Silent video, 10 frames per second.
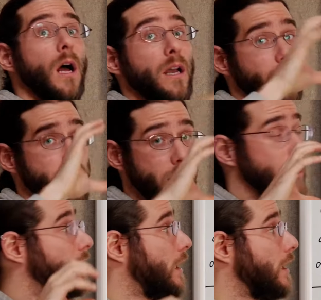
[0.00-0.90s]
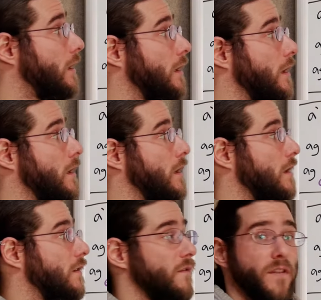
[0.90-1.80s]
a yicha
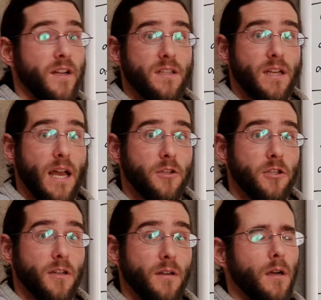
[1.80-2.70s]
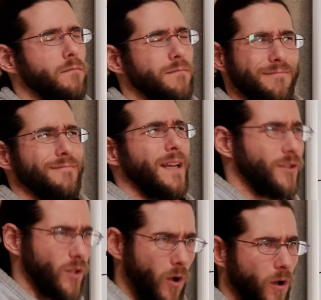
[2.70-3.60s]
vriskachin. Oh,
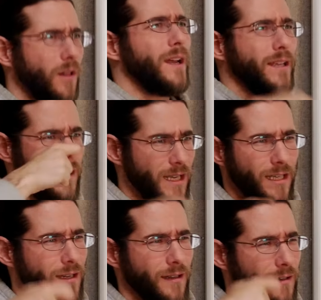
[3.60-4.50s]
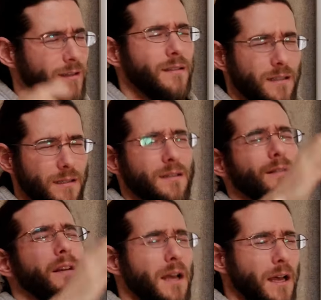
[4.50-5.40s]
adol a yicha. This is
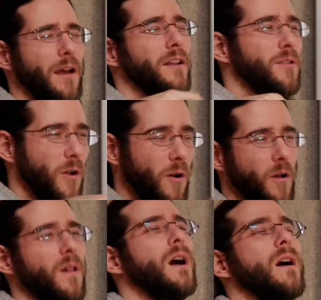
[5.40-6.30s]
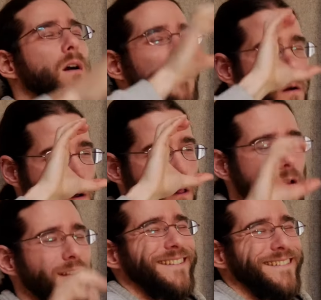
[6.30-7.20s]
adol agol.
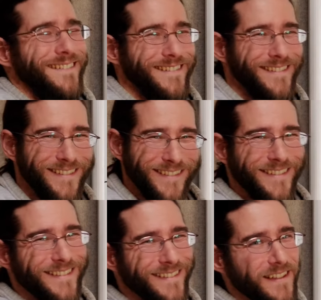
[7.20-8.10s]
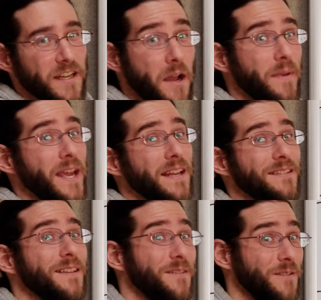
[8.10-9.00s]
Got my hand
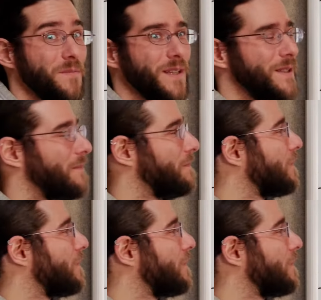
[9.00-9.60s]
signals mixed up.